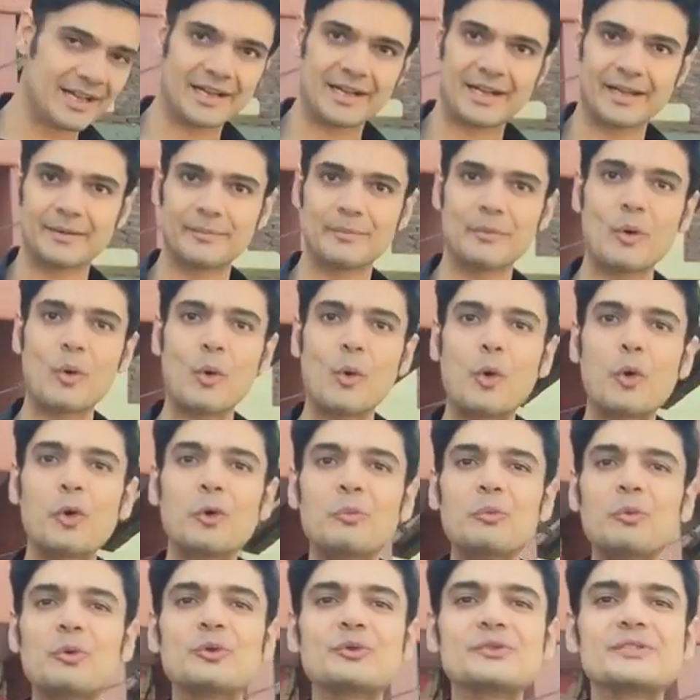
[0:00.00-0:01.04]
I'm
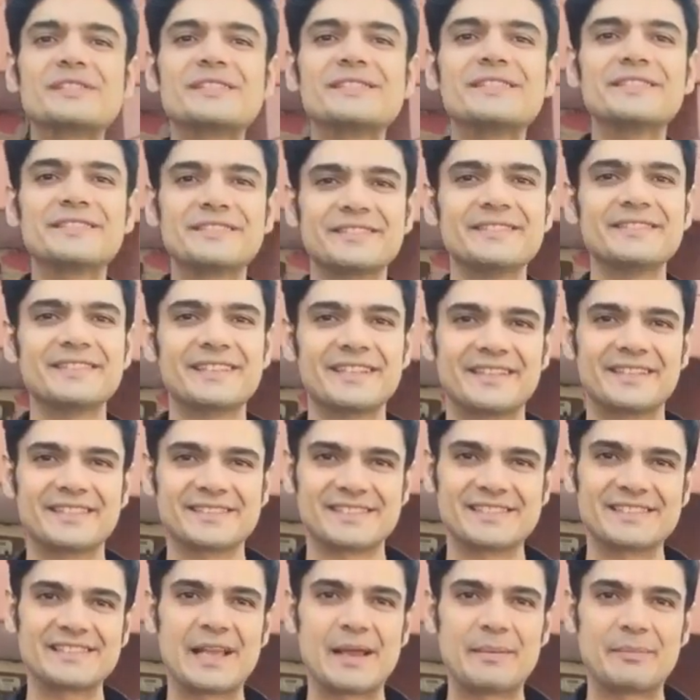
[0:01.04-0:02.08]
almost certain that
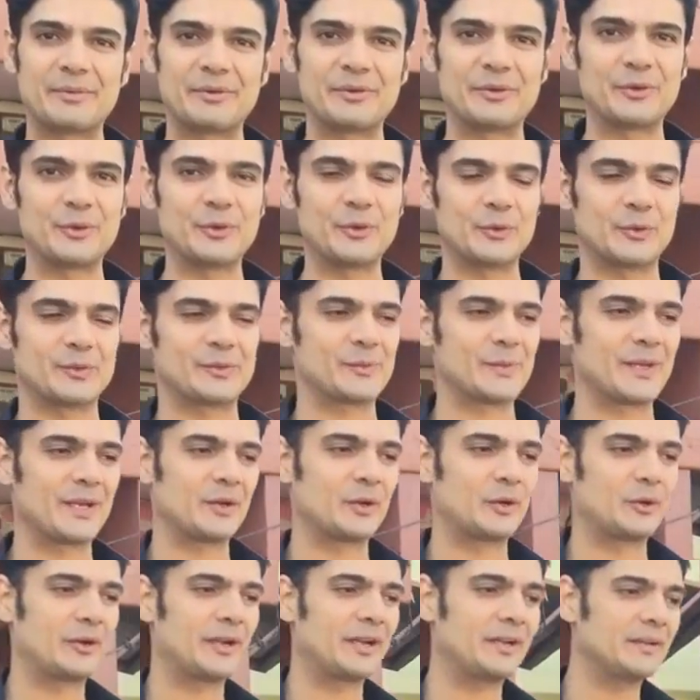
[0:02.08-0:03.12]
this has happened to you as
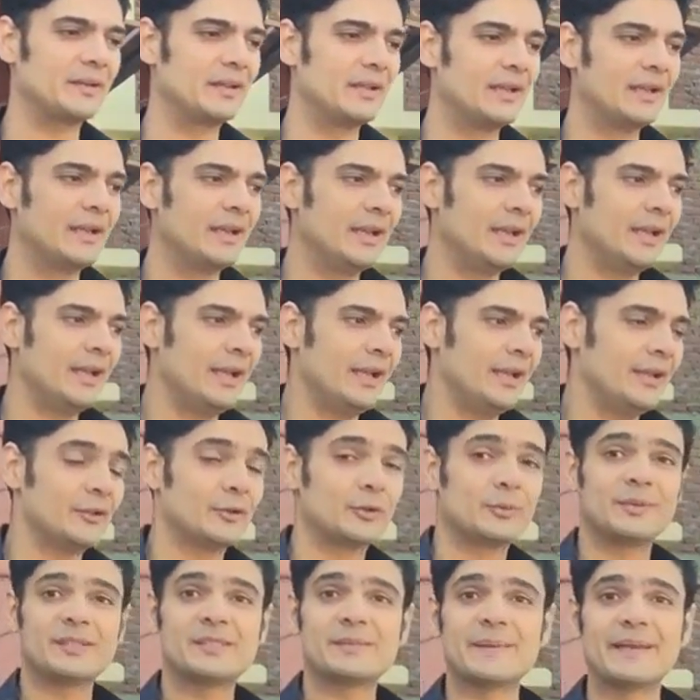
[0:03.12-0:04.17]
well, alright?
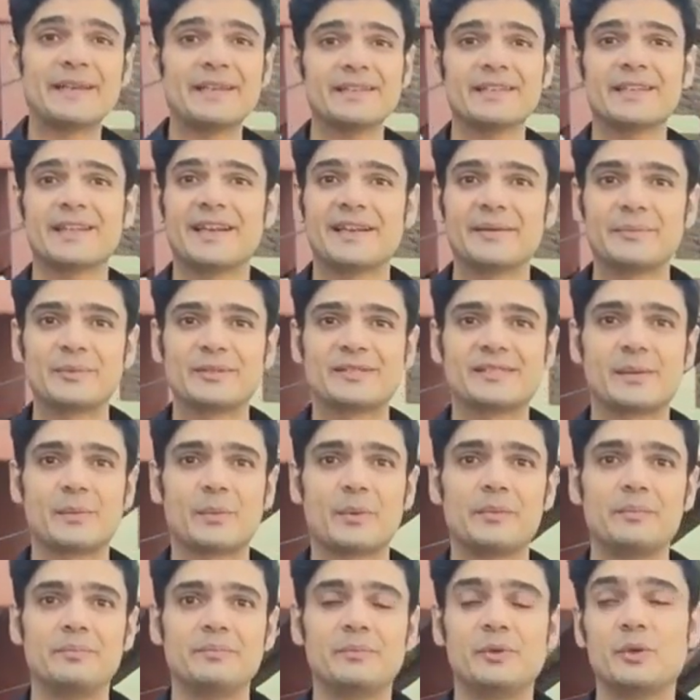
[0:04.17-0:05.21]
You'll be spending the night with
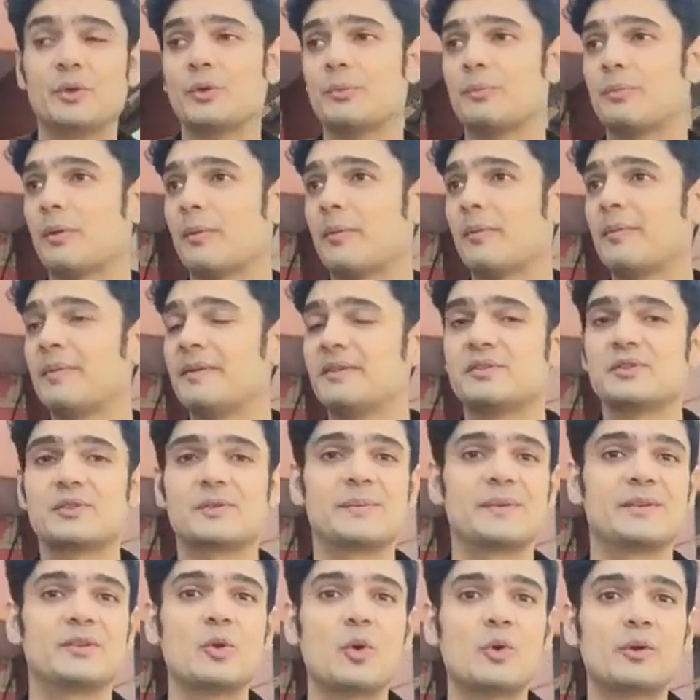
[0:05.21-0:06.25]
someone. You could probably
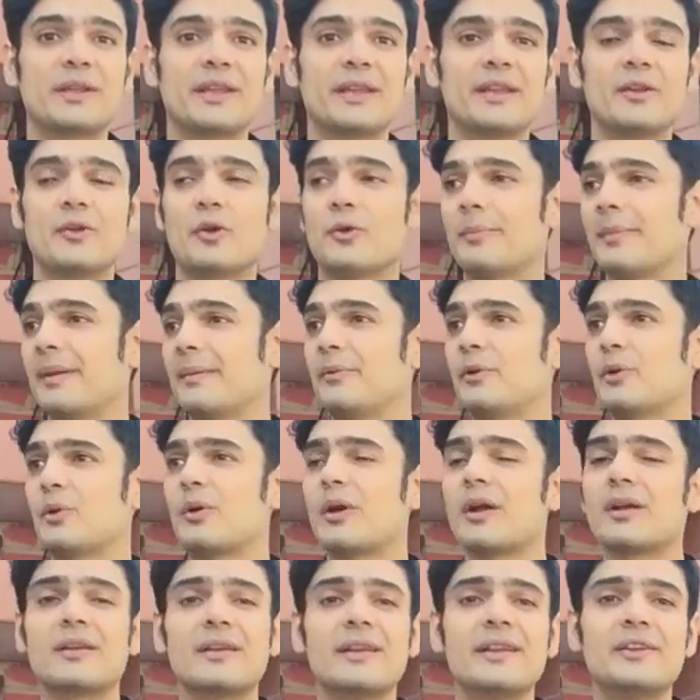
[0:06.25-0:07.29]
just be talking, or maybe you're
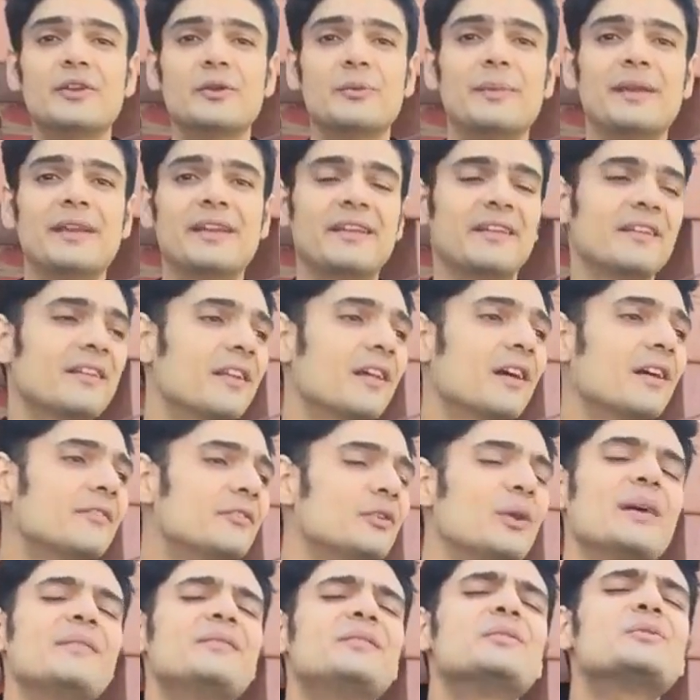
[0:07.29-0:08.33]
cuddling, you're making
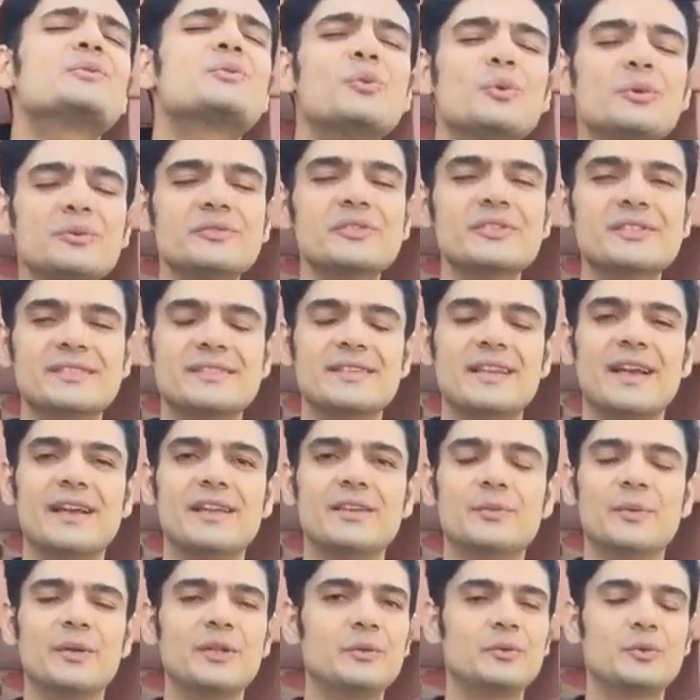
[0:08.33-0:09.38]
love. You have this gorgeous
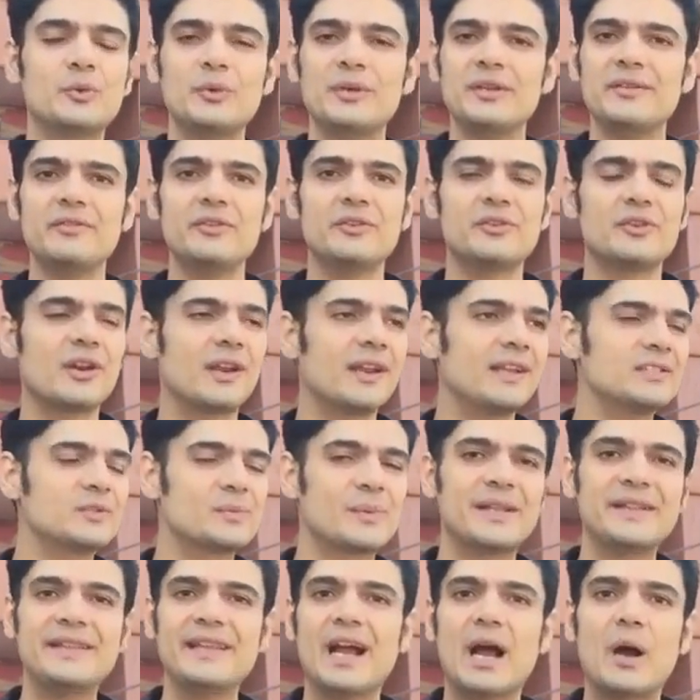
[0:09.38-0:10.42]
night where you don't even realize
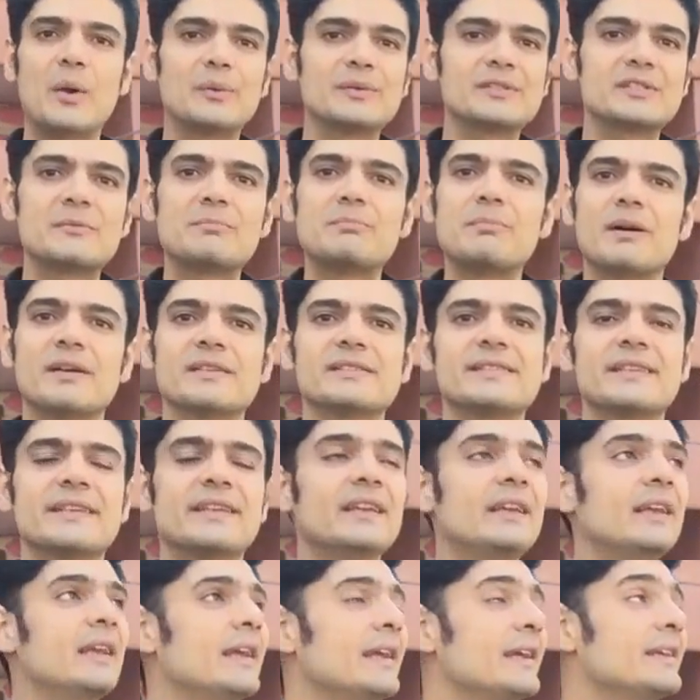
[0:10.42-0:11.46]
where the hours are passing,
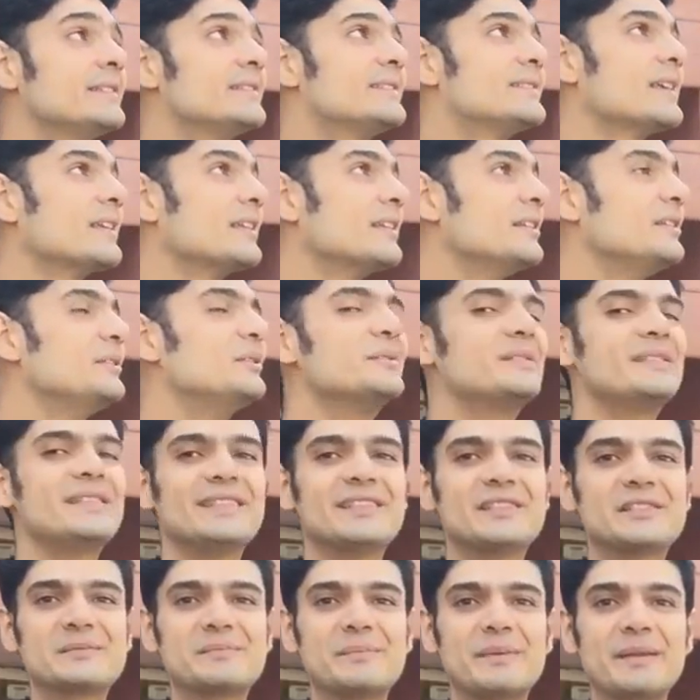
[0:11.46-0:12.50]
and suddenly you see
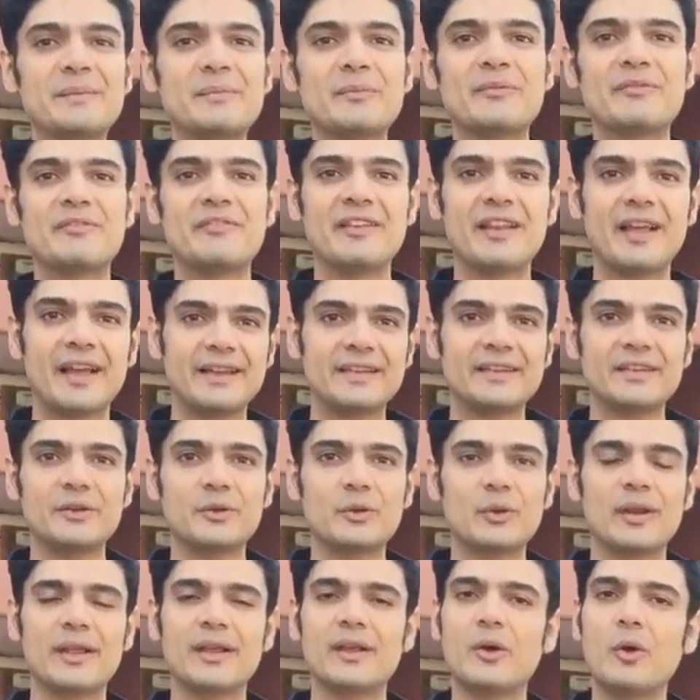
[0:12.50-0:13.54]
this beam of light and
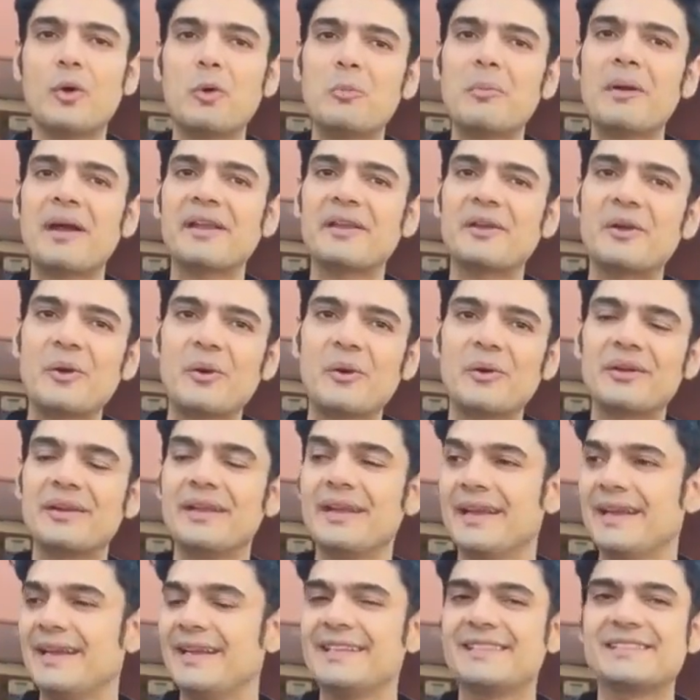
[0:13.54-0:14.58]
you're like, oh my god,
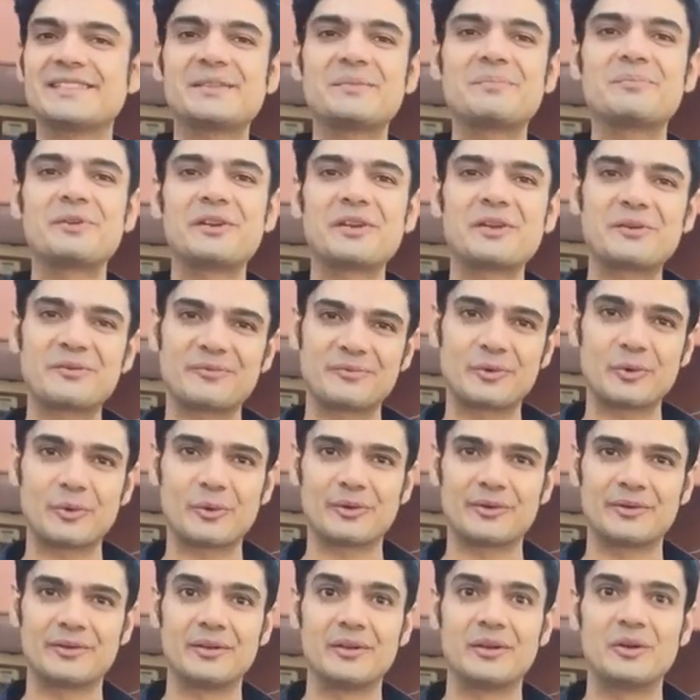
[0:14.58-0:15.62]
it's the break of
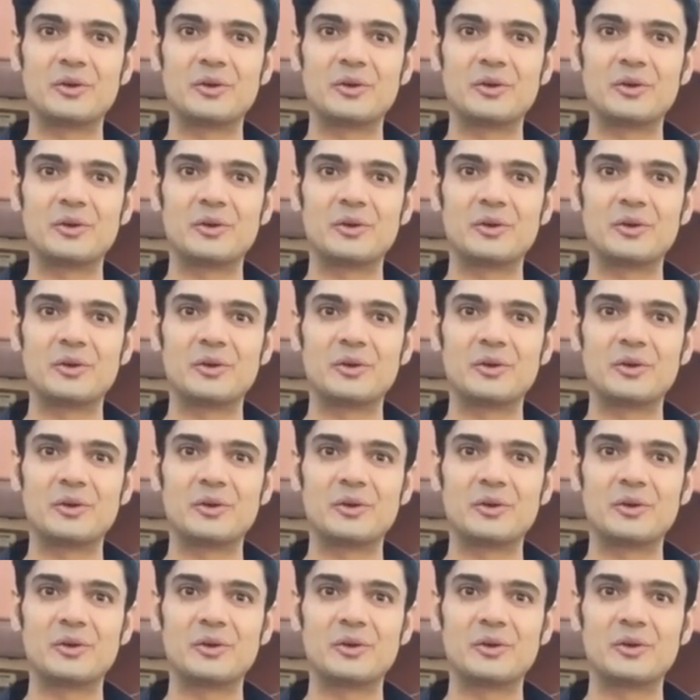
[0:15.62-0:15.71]
dawn.